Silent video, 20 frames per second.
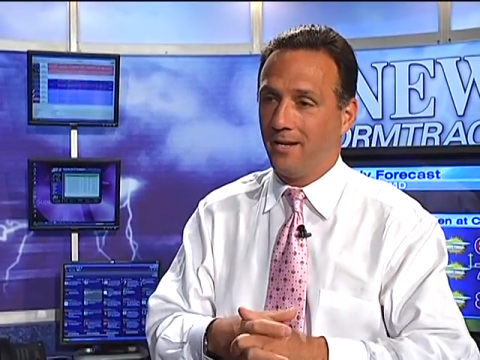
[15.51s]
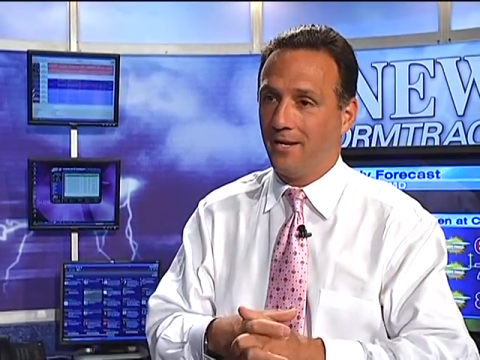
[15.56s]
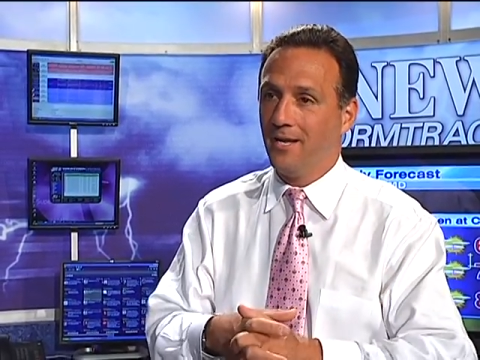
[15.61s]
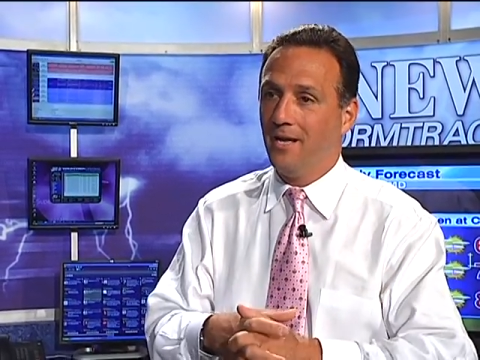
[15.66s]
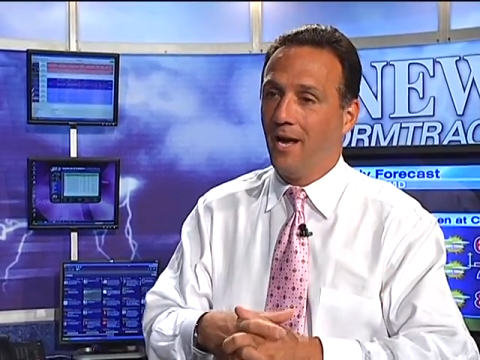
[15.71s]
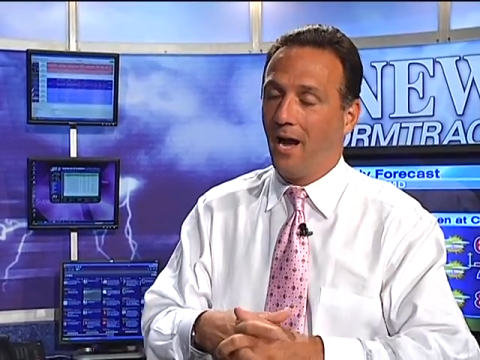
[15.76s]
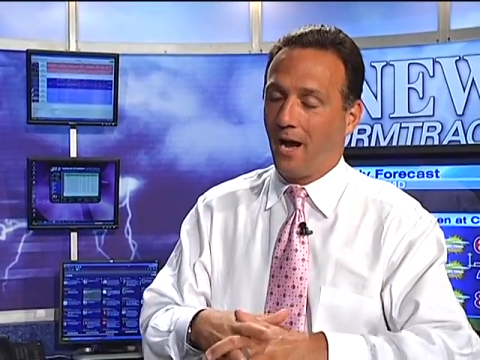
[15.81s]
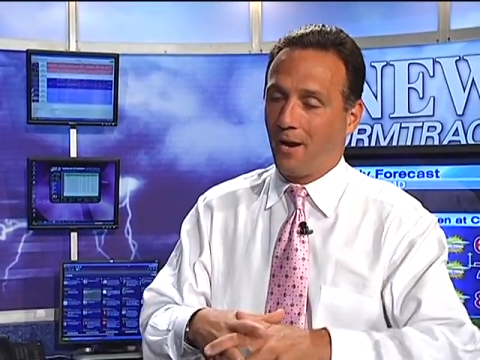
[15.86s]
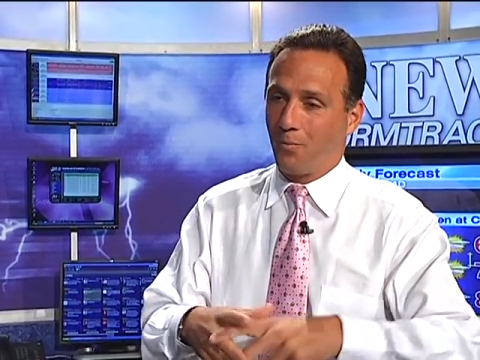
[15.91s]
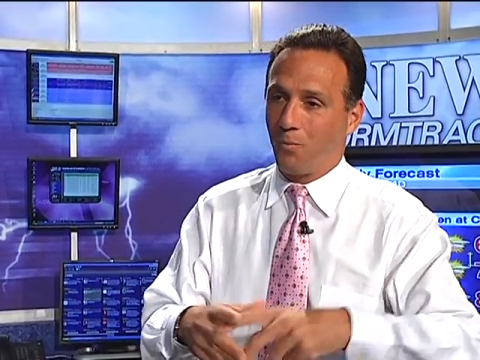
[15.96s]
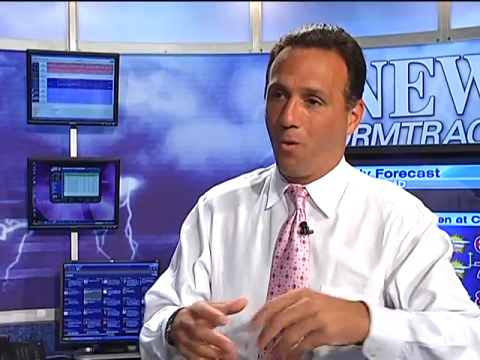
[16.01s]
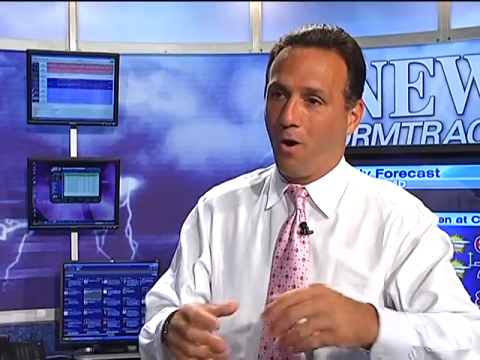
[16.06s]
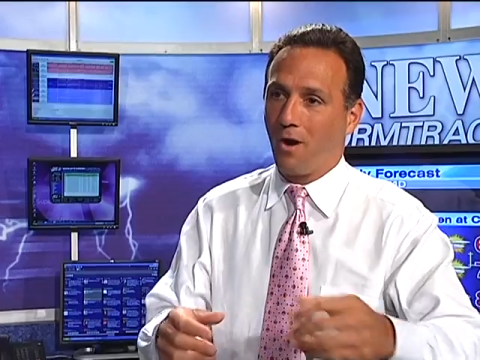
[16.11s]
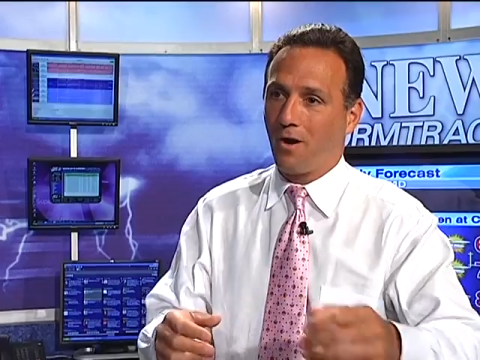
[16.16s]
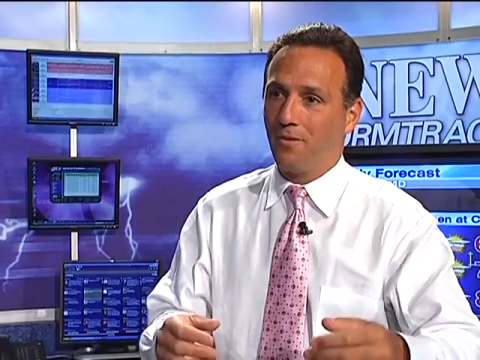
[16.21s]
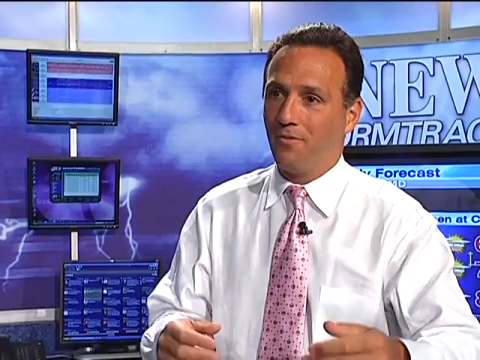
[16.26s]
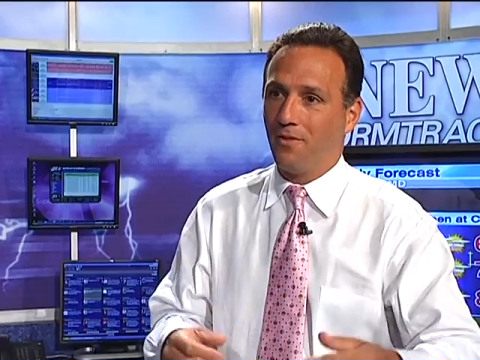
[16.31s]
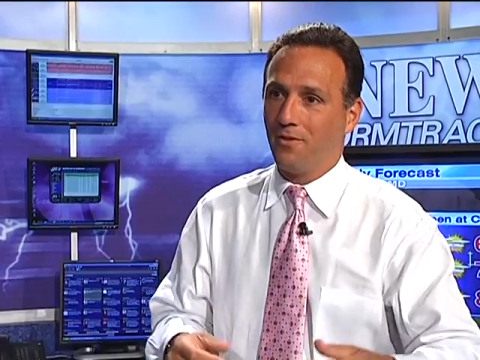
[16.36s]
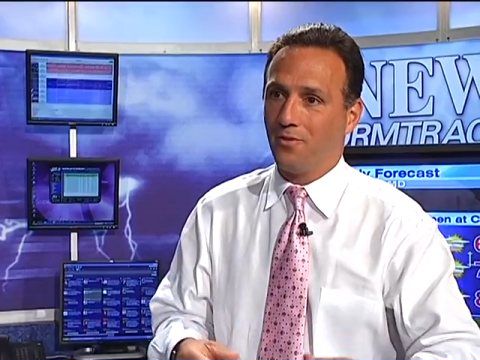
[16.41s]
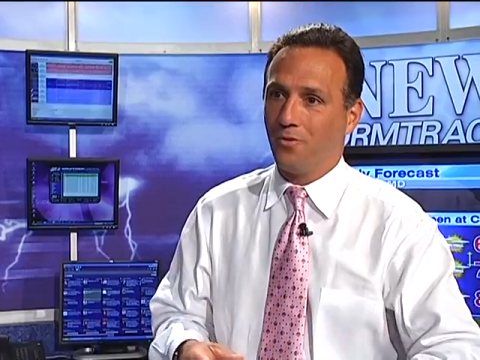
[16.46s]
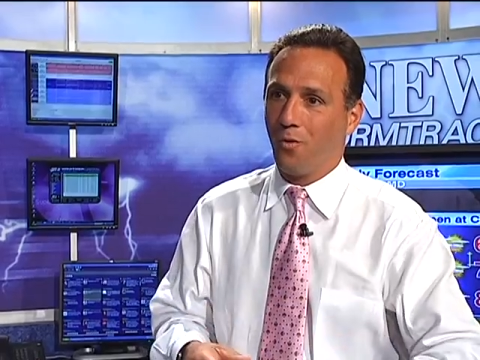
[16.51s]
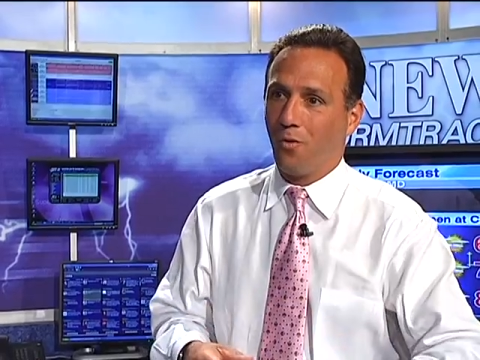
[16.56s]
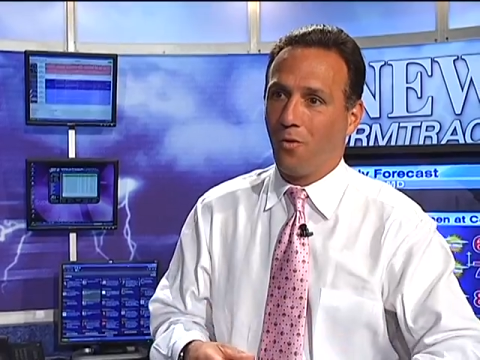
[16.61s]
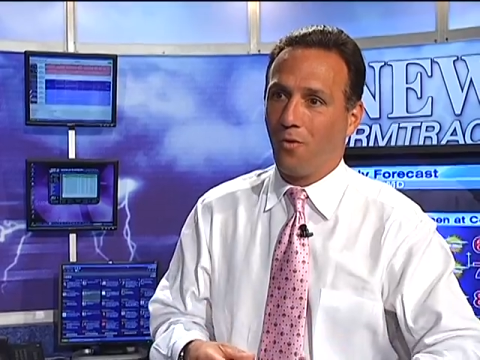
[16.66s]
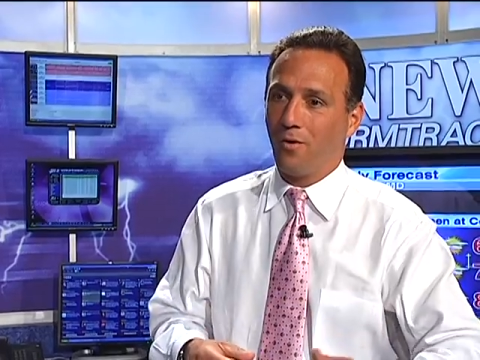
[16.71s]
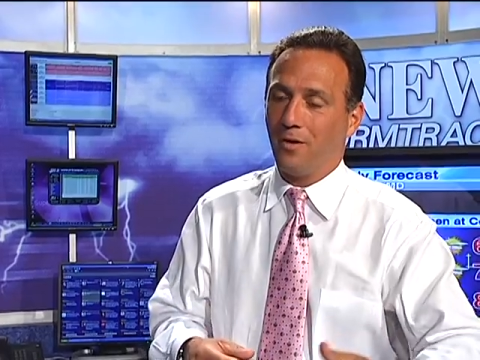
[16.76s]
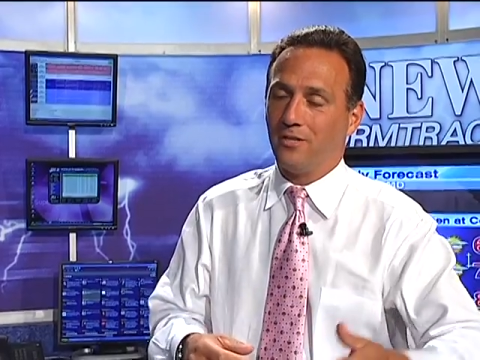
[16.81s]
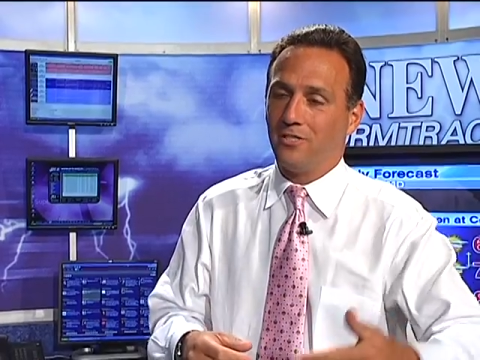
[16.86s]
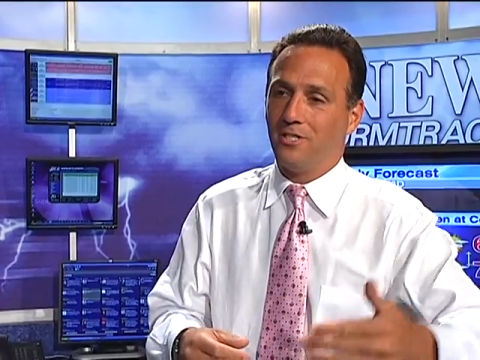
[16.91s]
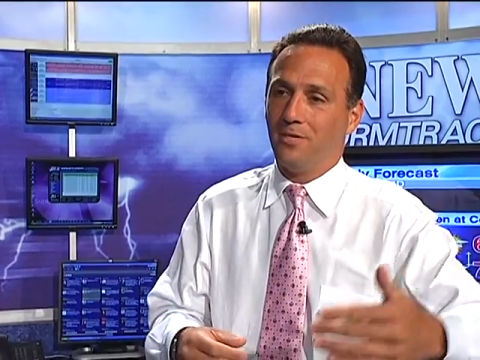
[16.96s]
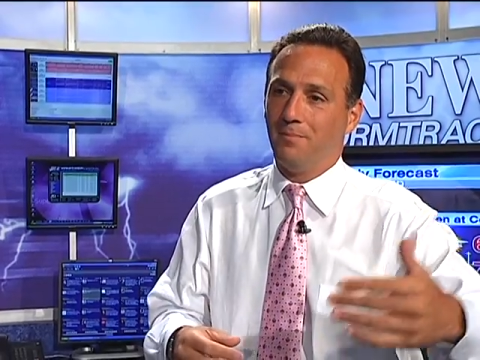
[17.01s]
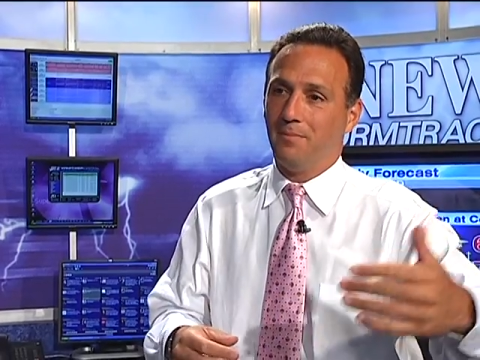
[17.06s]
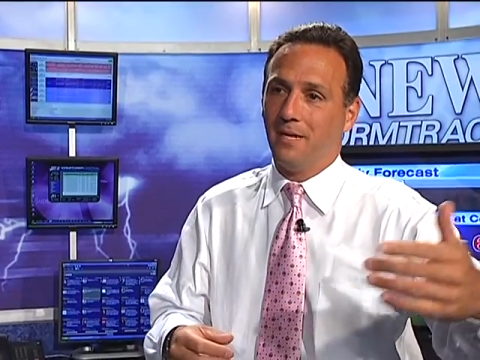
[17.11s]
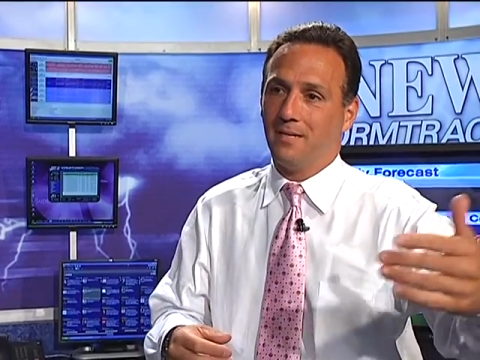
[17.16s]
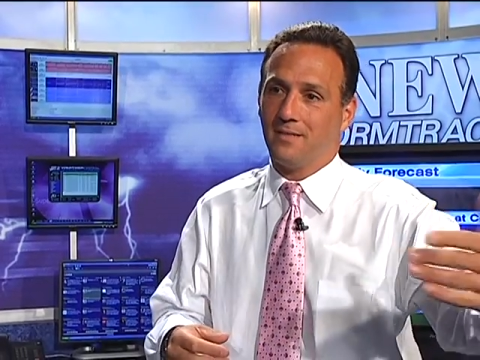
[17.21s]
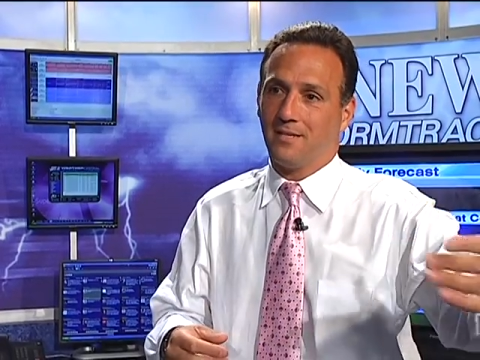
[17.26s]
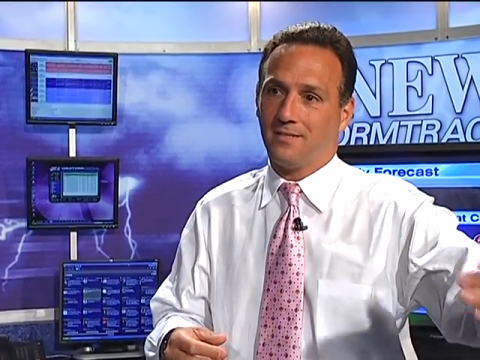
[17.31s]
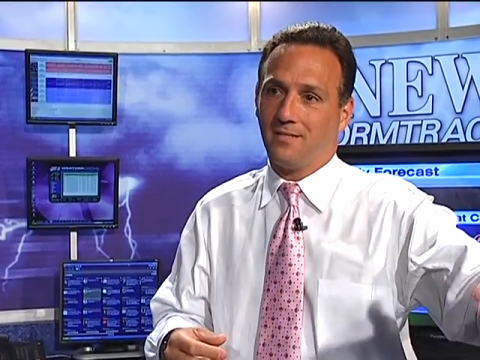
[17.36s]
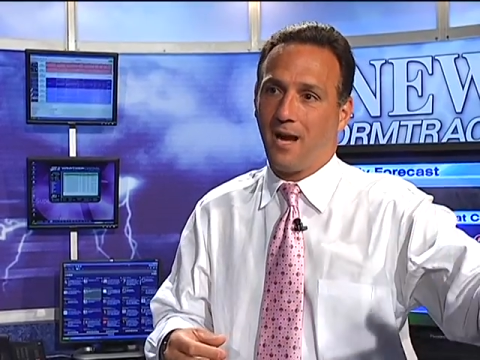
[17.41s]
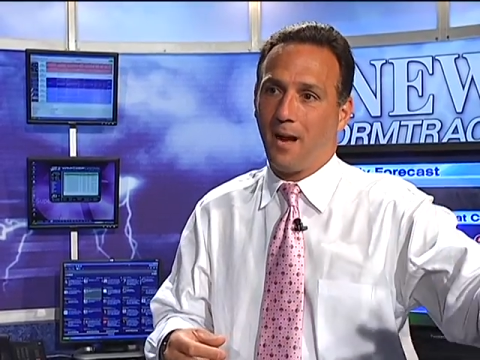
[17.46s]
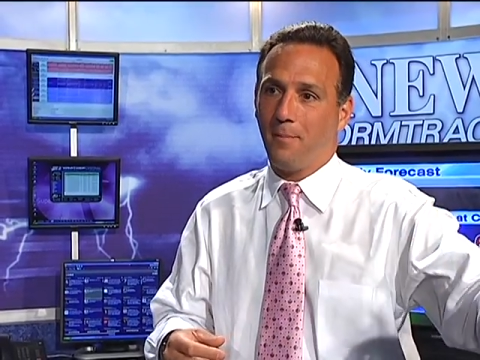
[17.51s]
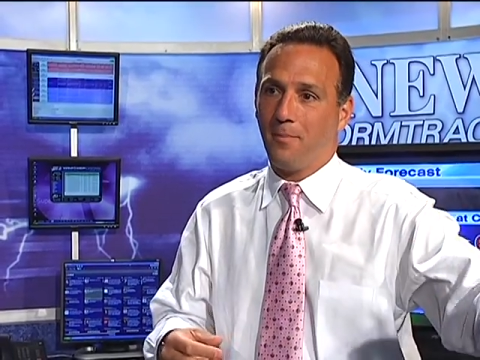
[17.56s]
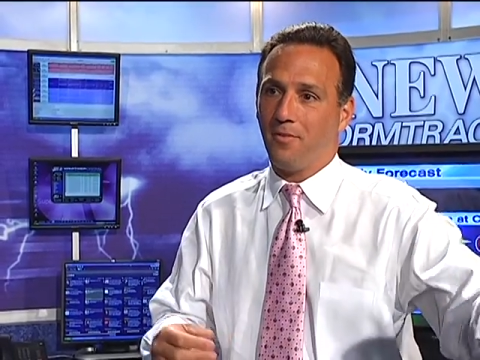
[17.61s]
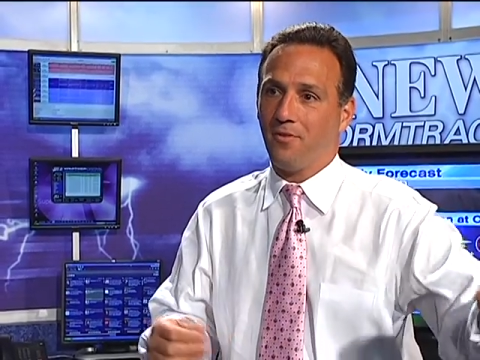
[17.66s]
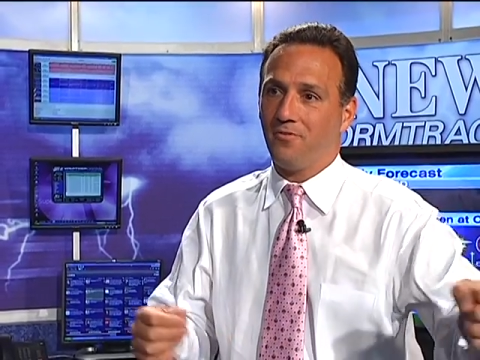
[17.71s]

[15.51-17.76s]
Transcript: and I'd walk in the door and she'd be at the top